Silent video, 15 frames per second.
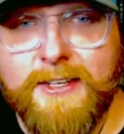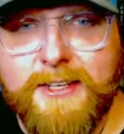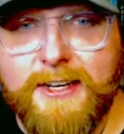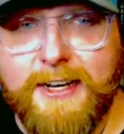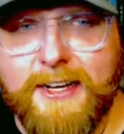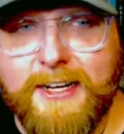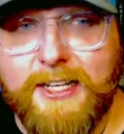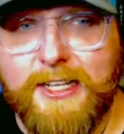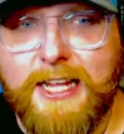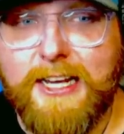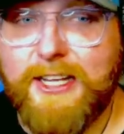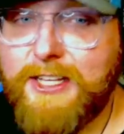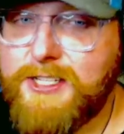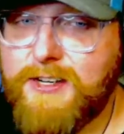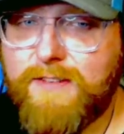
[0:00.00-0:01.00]
A lot
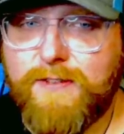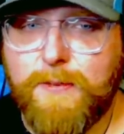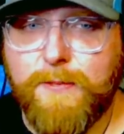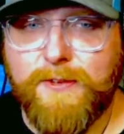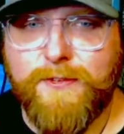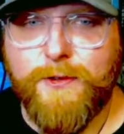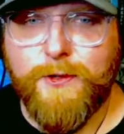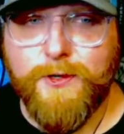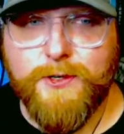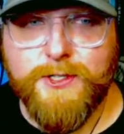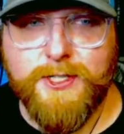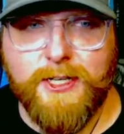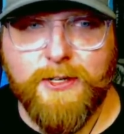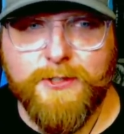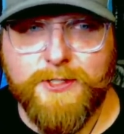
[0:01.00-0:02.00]
of these are from a few
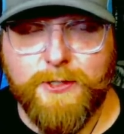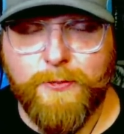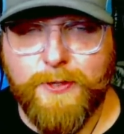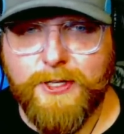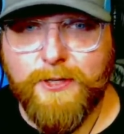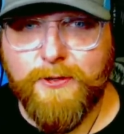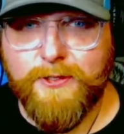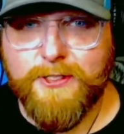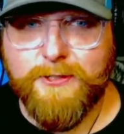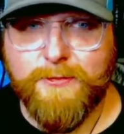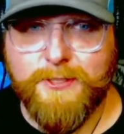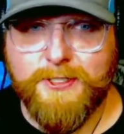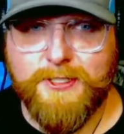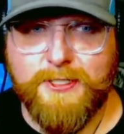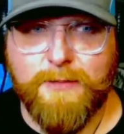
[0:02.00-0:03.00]
years ago, so we know this
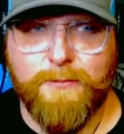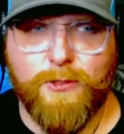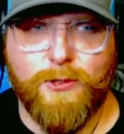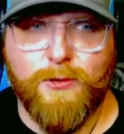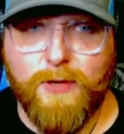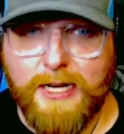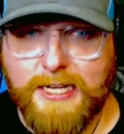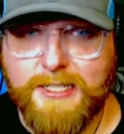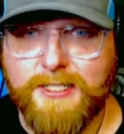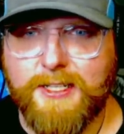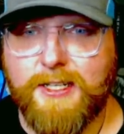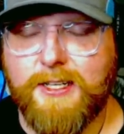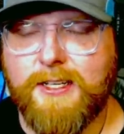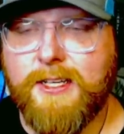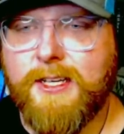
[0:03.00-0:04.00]
was some
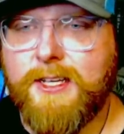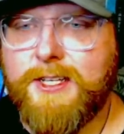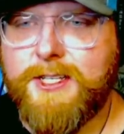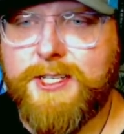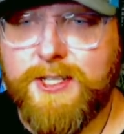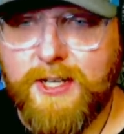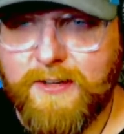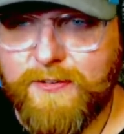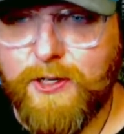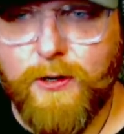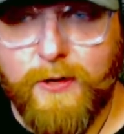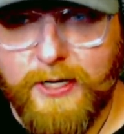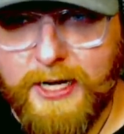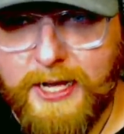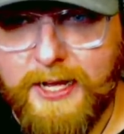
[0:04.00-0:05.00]
crazy stuff
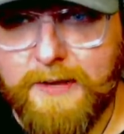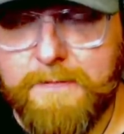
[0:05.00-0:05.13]
going on.